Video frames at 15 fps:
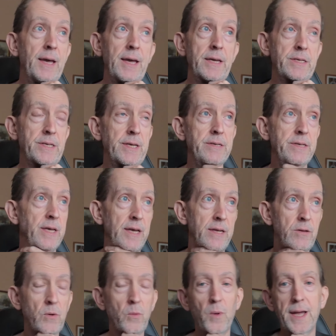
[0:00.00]
He says
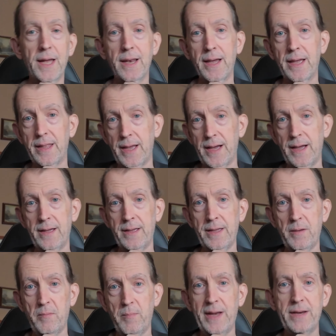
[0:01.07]
it don't work like
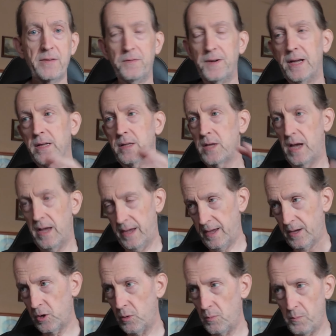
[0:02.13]

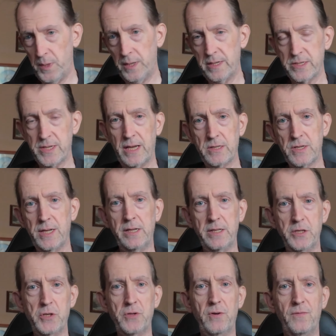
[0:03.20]
that. Companies that sell
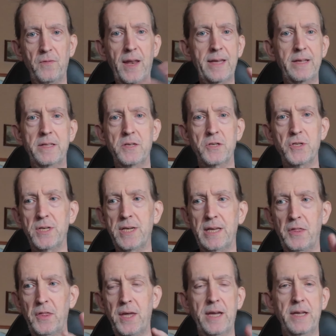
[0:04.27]
you stuff like to
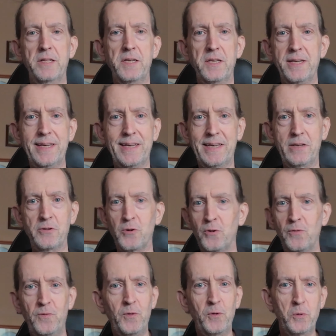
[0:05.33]
say 30 days
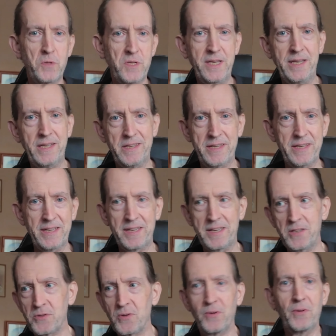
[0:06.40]
or 14
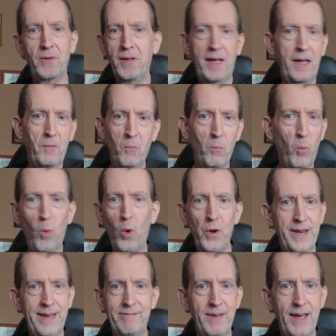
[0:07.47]
days or
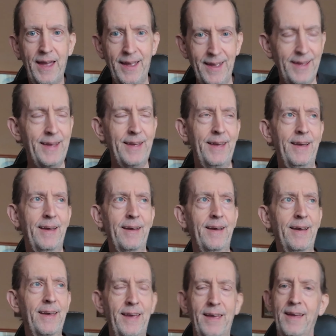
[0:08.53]
whatever.
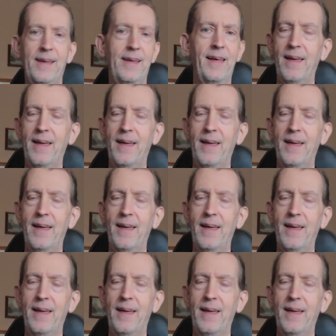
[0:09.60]
Right?